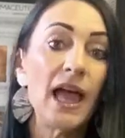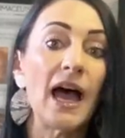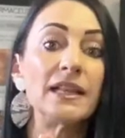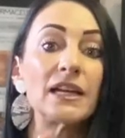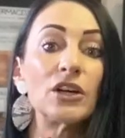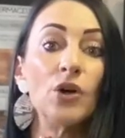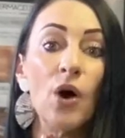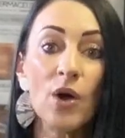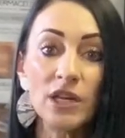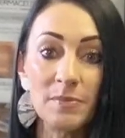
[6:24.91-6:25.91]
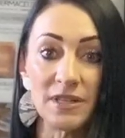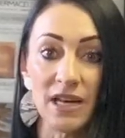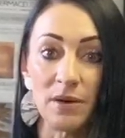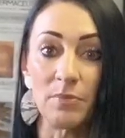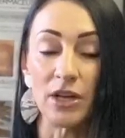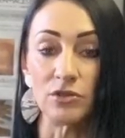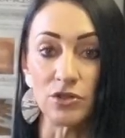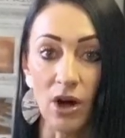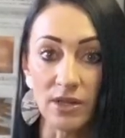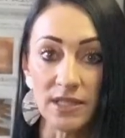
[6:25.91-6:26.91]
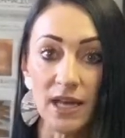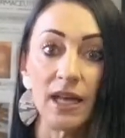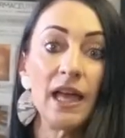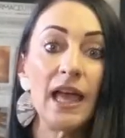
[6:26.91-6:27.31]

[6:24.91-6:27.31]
and that can only be done by your doctor